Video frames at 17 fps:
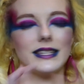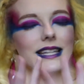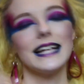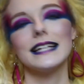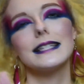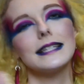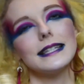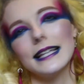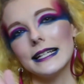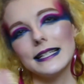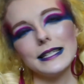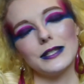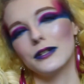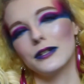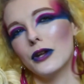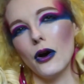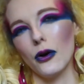
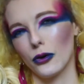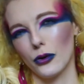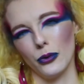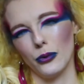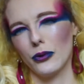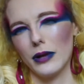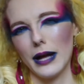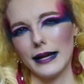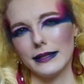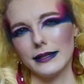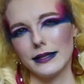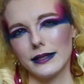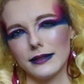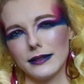That's not cool, guys.